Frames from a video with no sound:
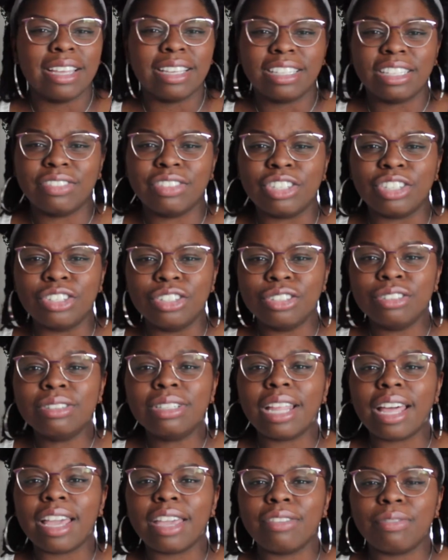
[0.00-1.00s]
Give it new
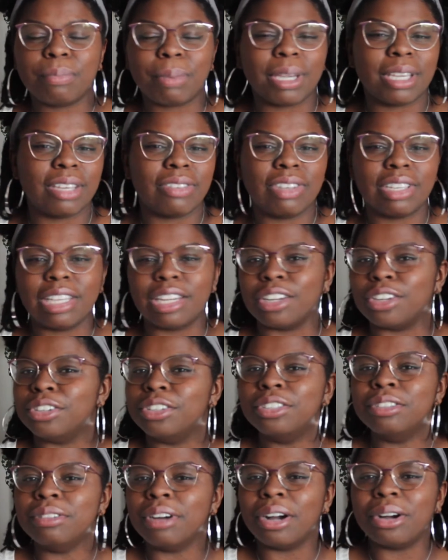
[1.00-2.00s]
life by giving it a
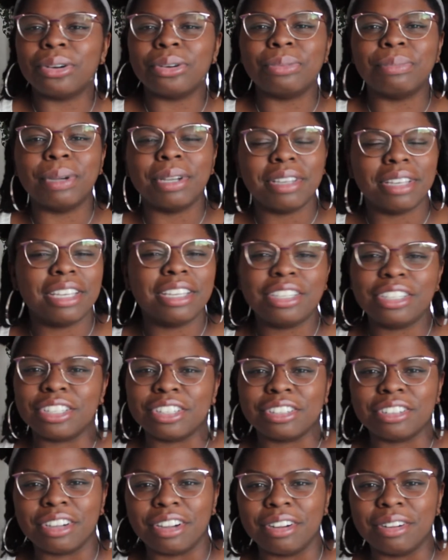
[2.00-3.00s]
new home in
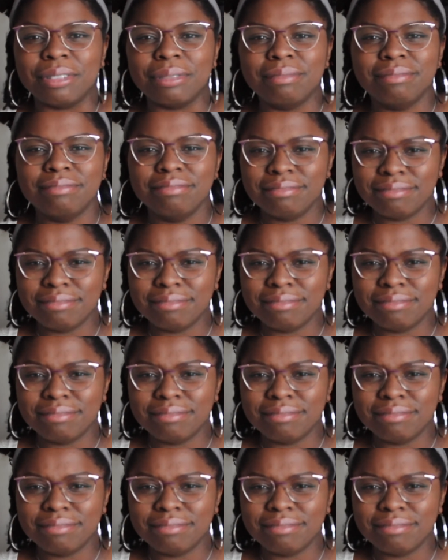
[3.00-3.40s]
your home.